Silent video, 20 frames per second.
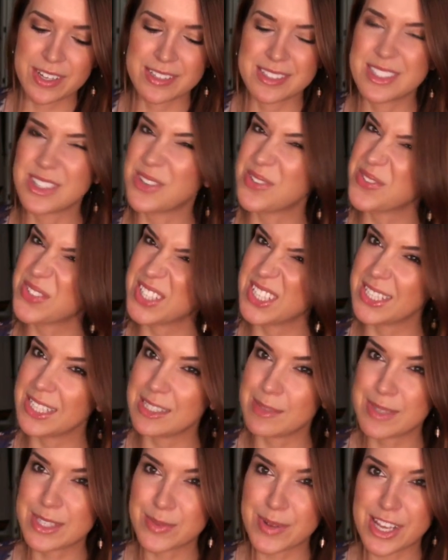wheel and don't really
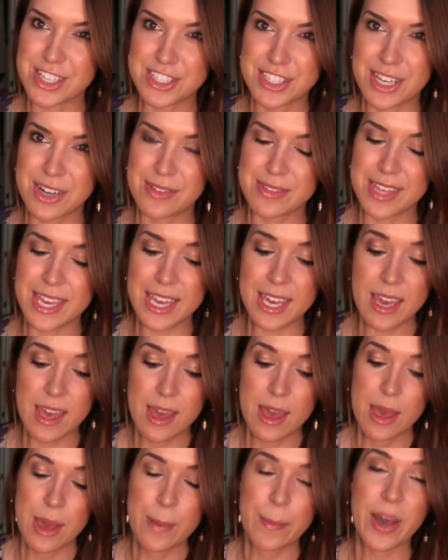need to be swatched, I don't think.
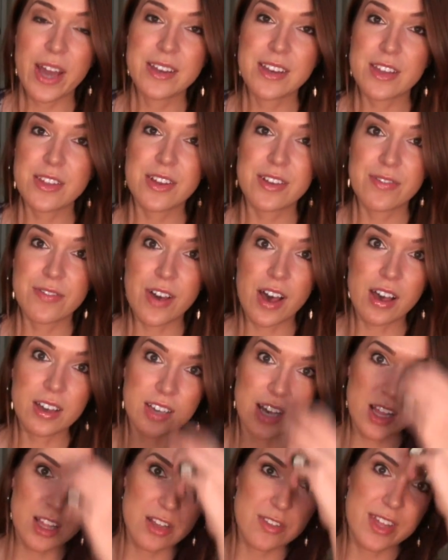But another
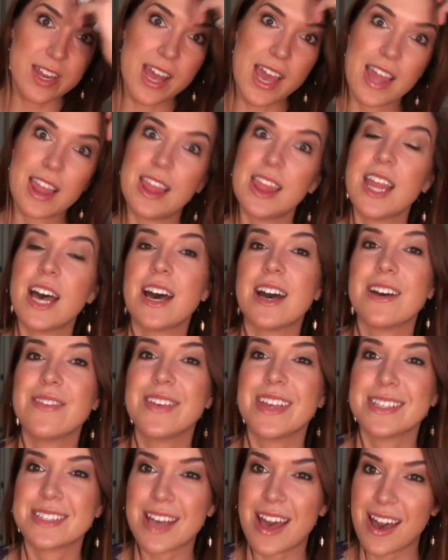fall color that I
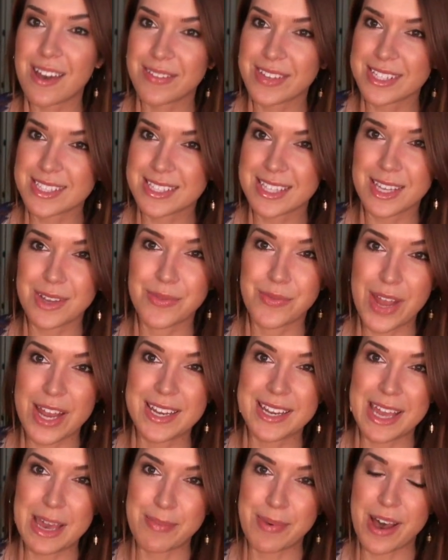love is obviously
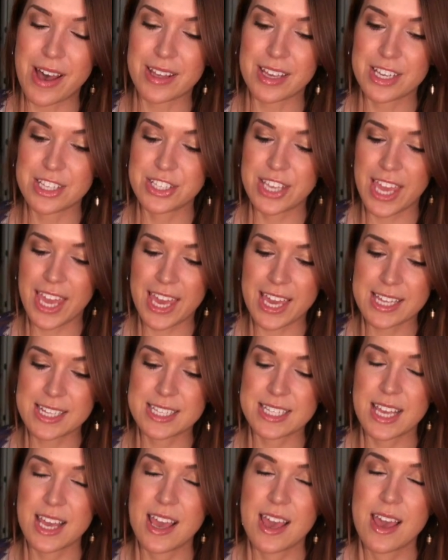red nail polish,
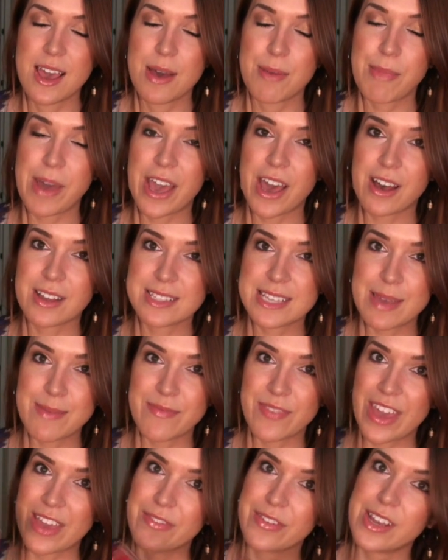and my
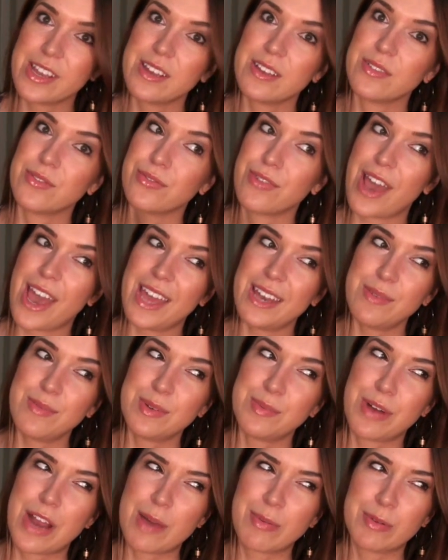all-time favorite
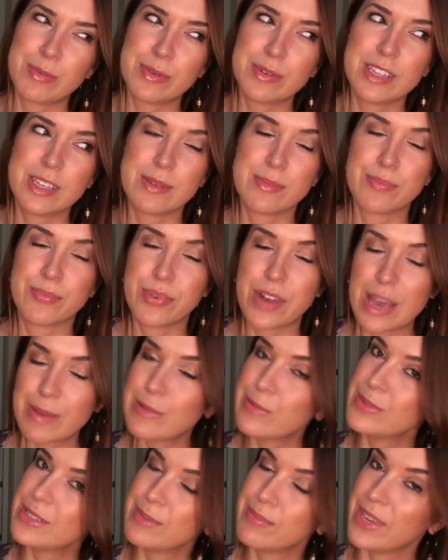red would probably
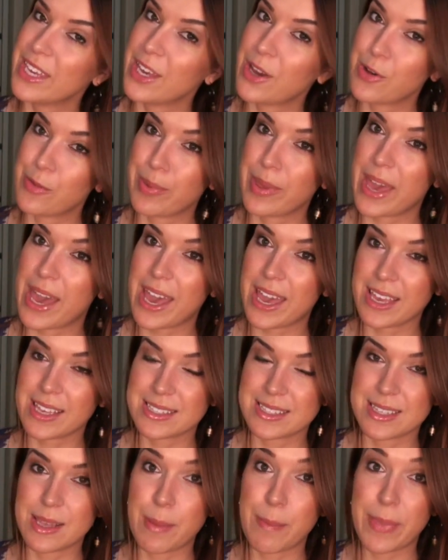probably be O P
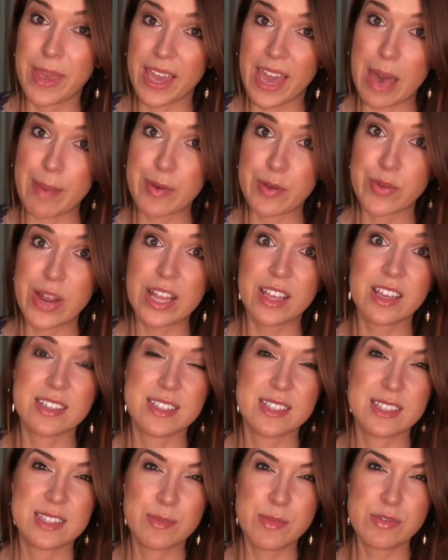I's Big Apple Red
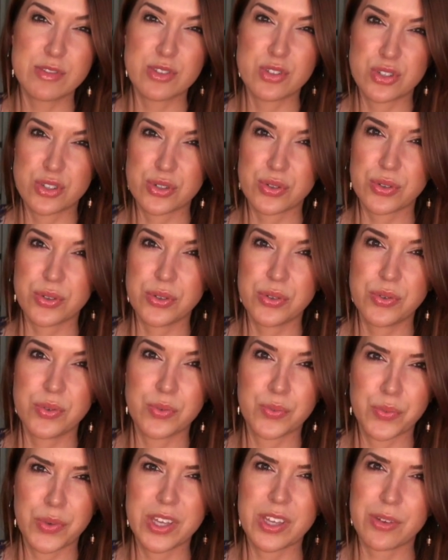because it's the most
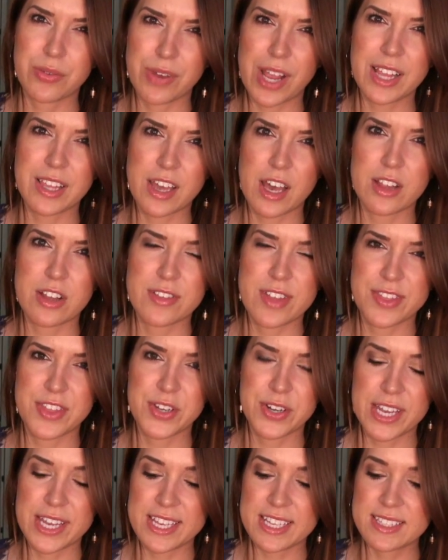true, real red color
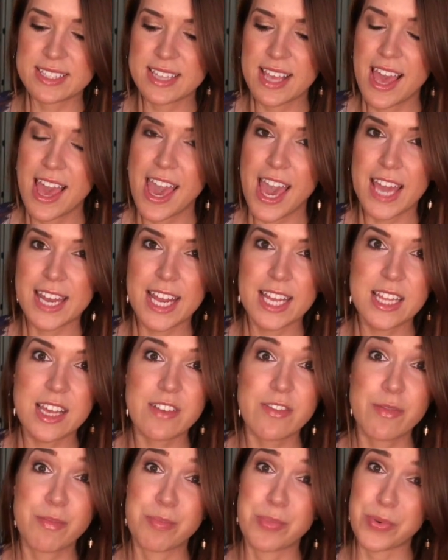that there is. And I
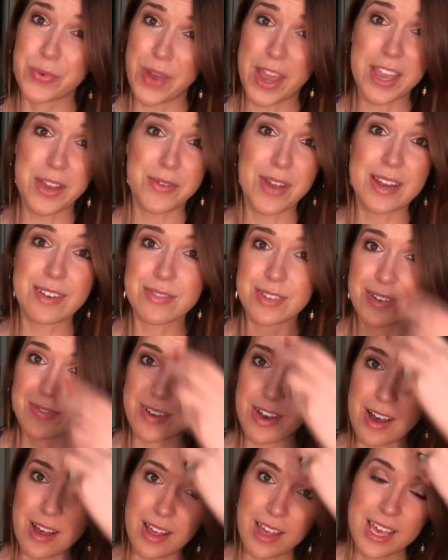love bright red for
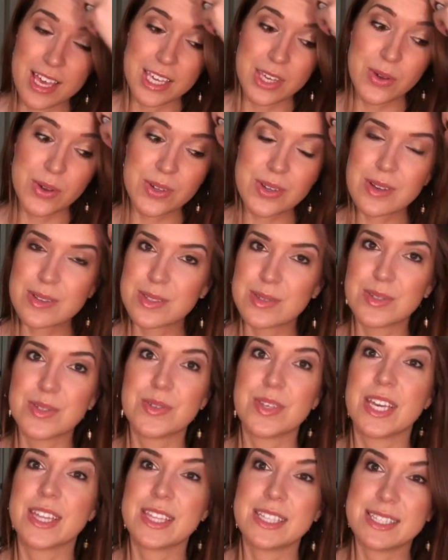fall. You can also
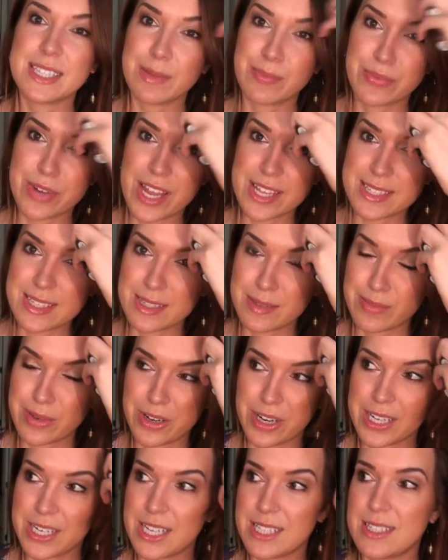do like the deep reds and the
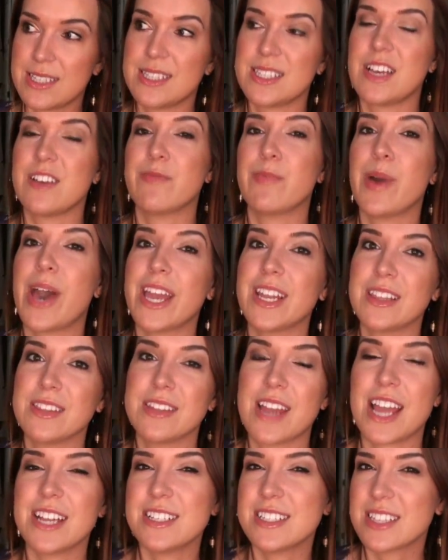burgundies and stuff, but
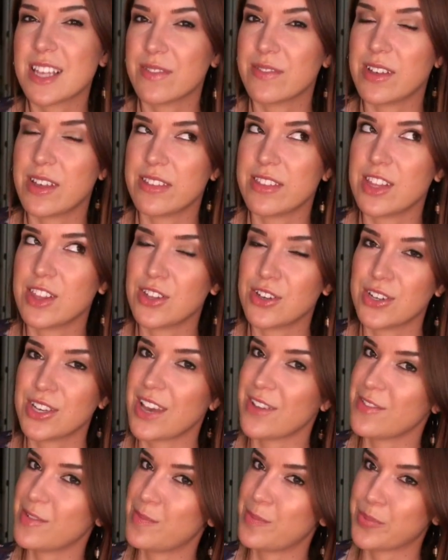I, I just love the
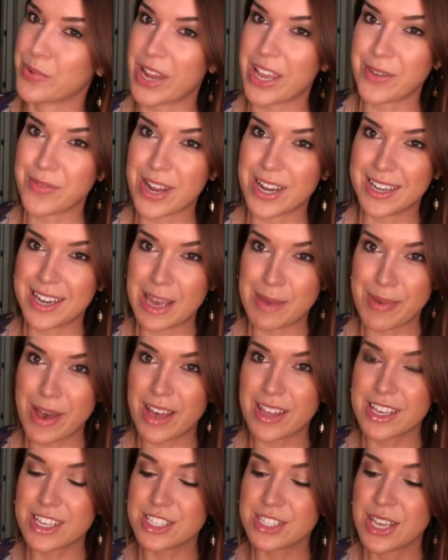look of a bright red nail
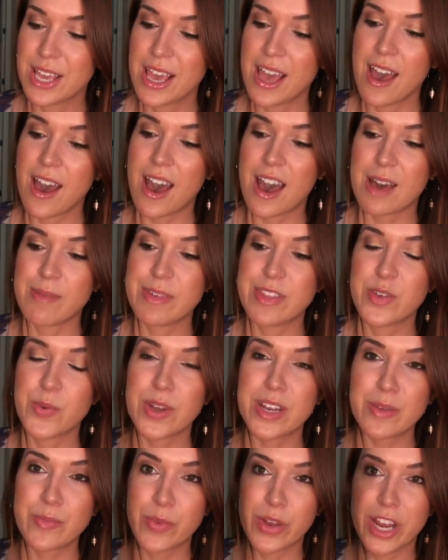polish. Um, and
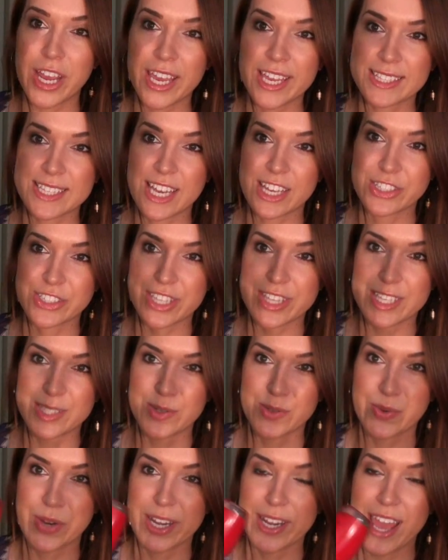the one I'm wearing is actually
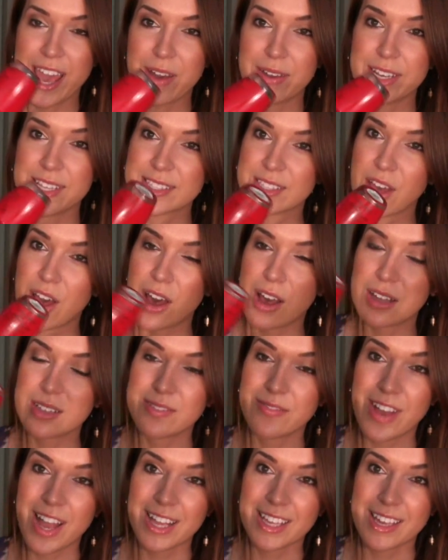this one right now, and it's
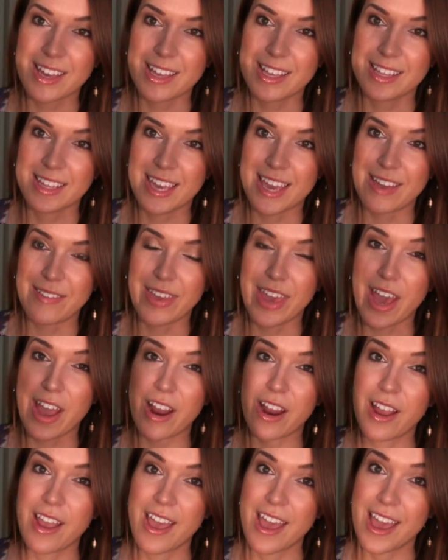called Vodka and
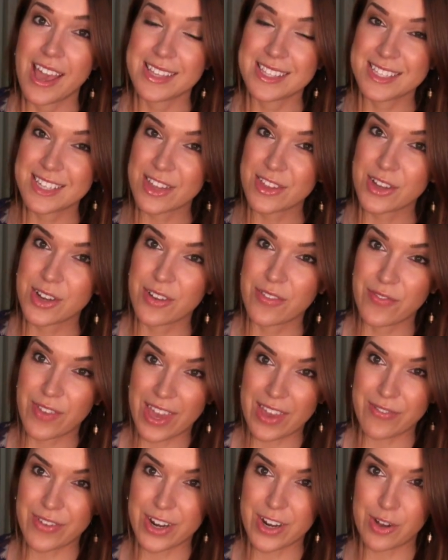Caviar. It's another
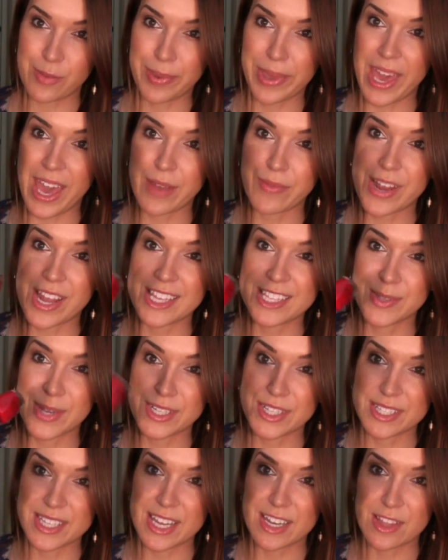favorite O P I red,
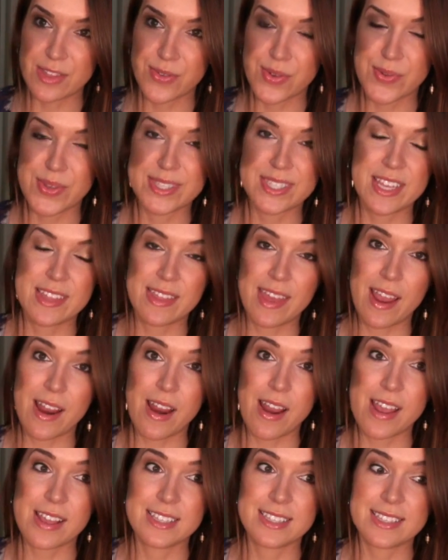so I just had to throw this in
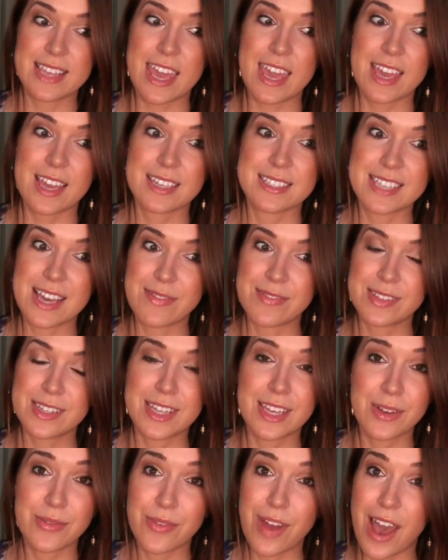there and say
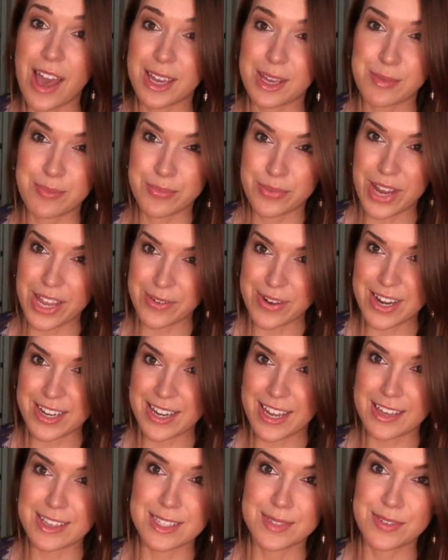definitely rock bright
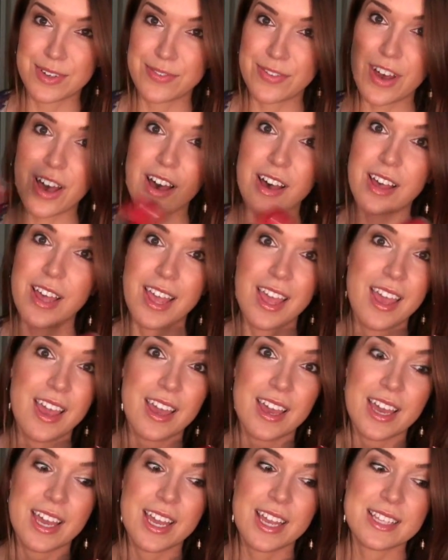red nails for fall.
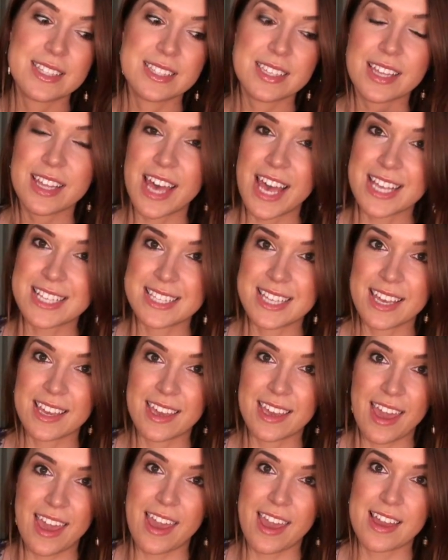It's
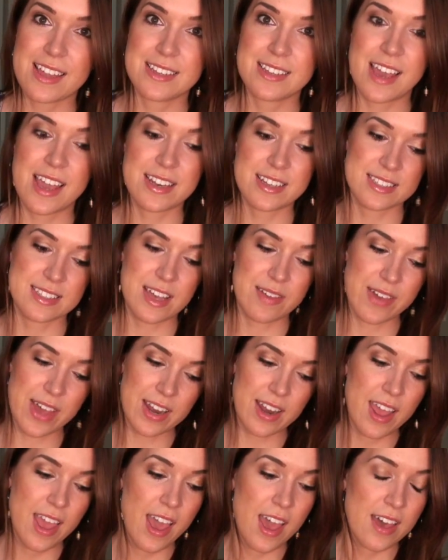classic, and I just love
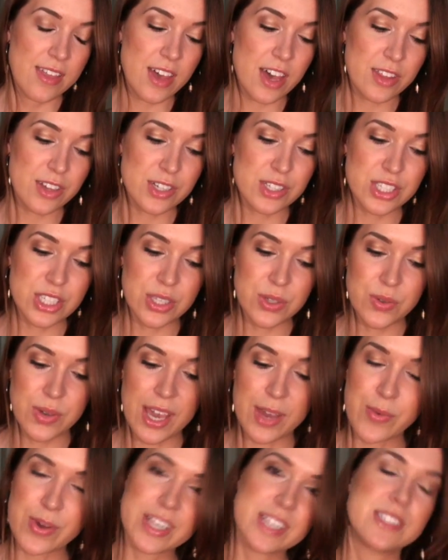it. The other
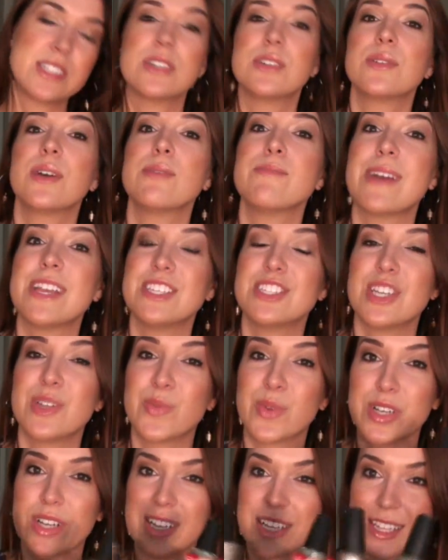two I wanted to
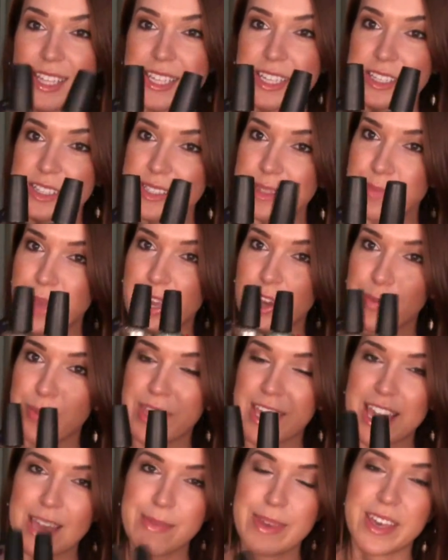mention were glitters by O
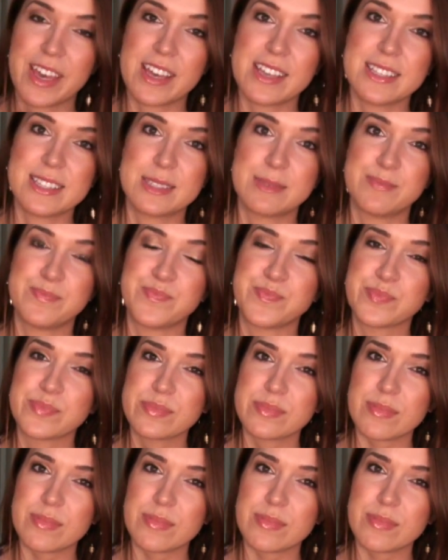P I because